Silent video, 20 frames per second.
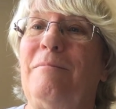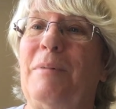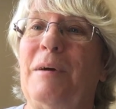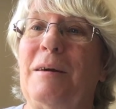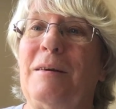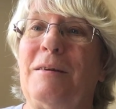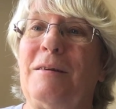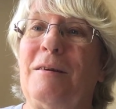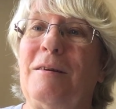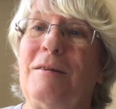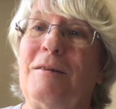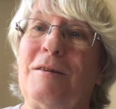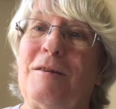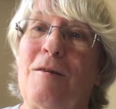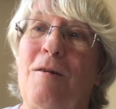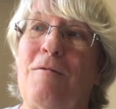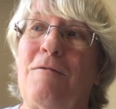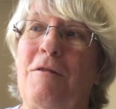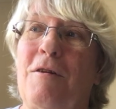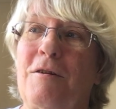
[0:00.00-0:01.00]
But
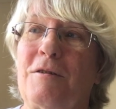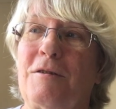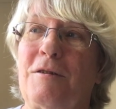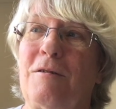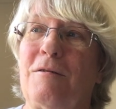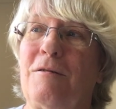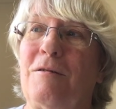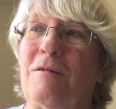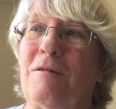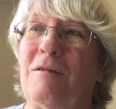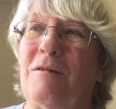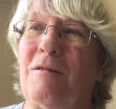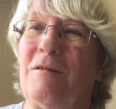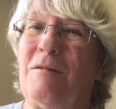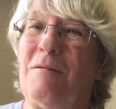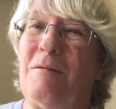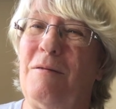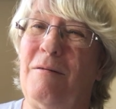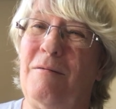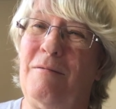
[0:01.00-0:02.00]
so far, so good.
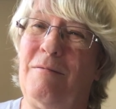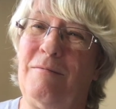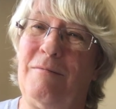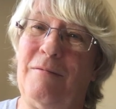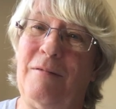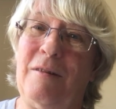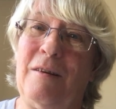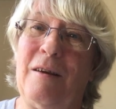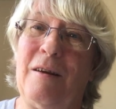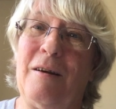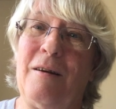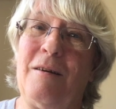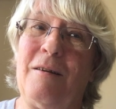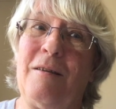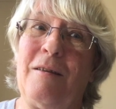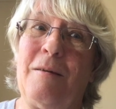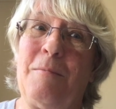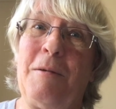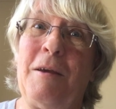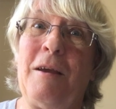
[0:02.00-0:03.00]
You know,
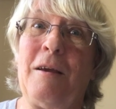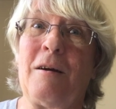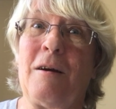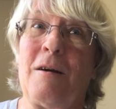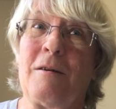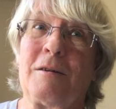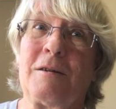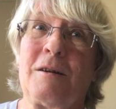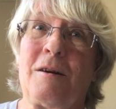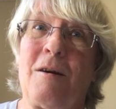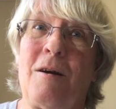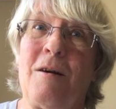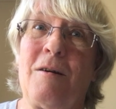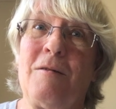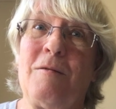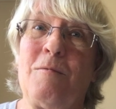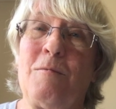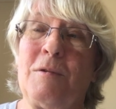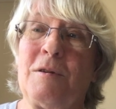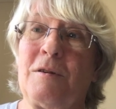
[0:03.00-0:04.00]
the peacock's
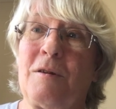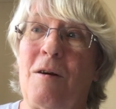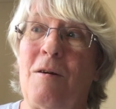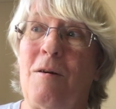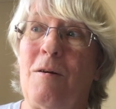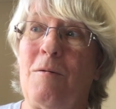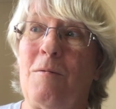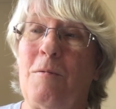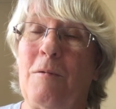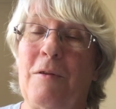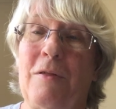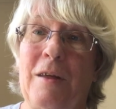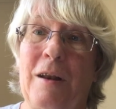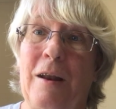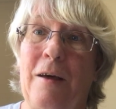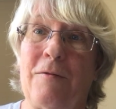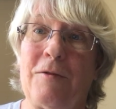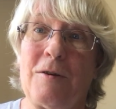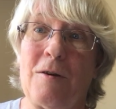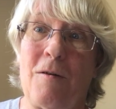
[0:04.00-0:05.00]
garden was all with the
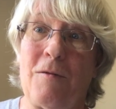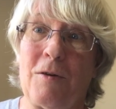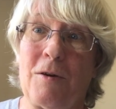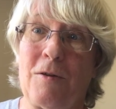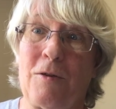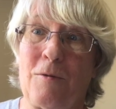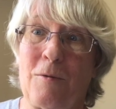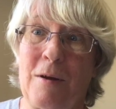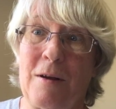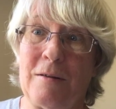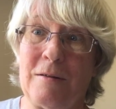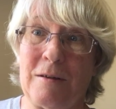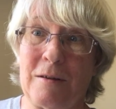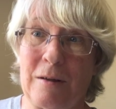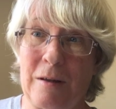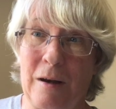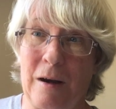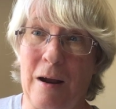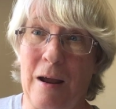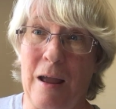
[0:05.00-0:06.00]
leftover
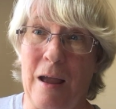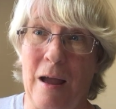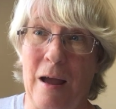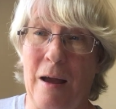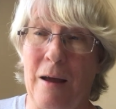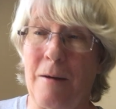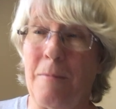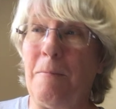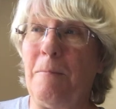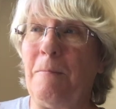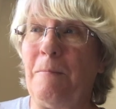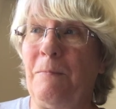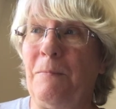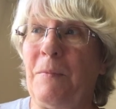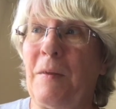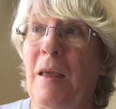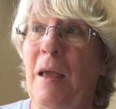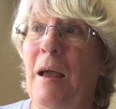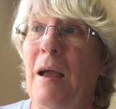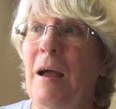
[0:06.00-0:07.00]
threads that I had.
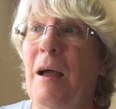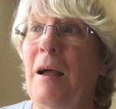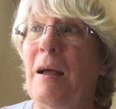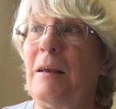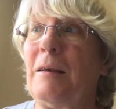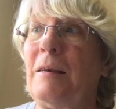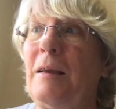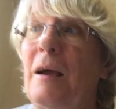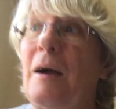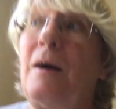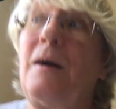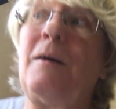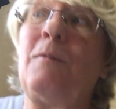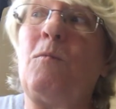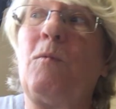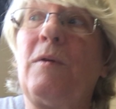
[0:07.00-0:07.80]
Now, I